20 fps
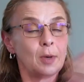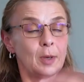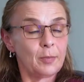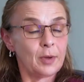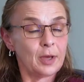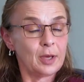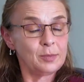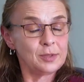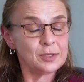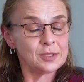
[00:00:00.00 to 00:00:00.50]
they're
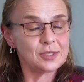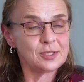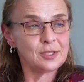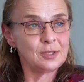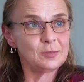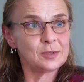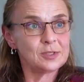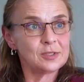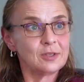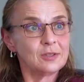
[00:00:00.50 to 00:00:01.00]
my baby
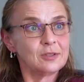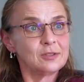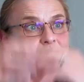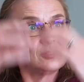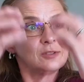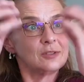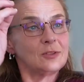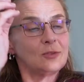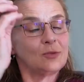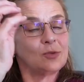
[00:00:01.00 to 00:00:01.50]
stem
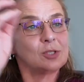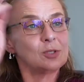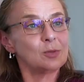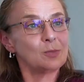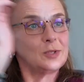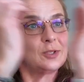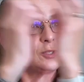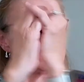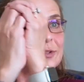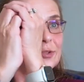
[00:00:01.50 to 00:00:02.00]
cells, the
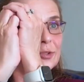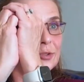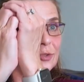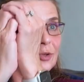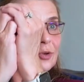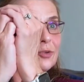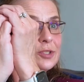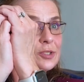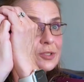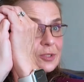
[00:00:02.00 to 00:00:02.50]
recipient
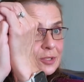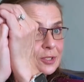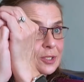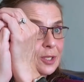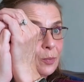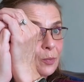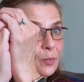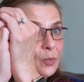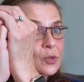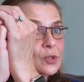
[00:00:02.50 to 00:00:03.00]
and donor is the
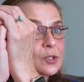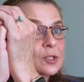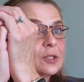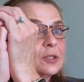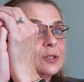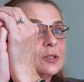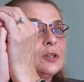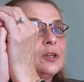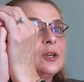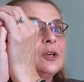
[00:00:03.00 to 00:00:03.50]
same
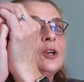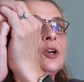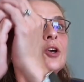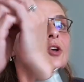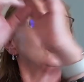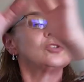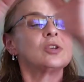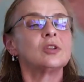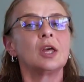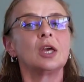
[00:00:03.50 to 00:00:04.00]
person,
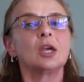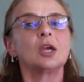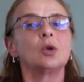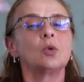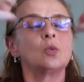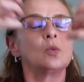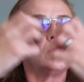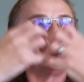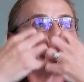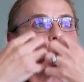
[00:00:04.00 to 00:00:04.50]
so they
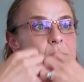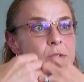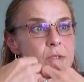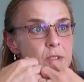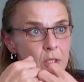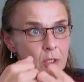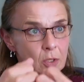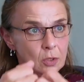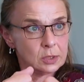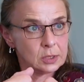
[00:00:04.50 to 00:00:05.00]
can always
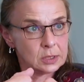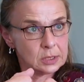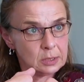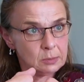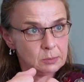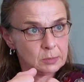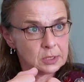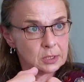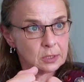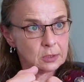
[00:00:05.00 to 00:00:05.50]
use their own
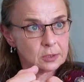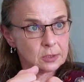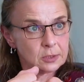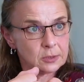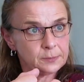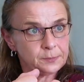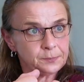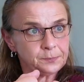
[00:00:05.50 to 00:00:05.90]
stem cells.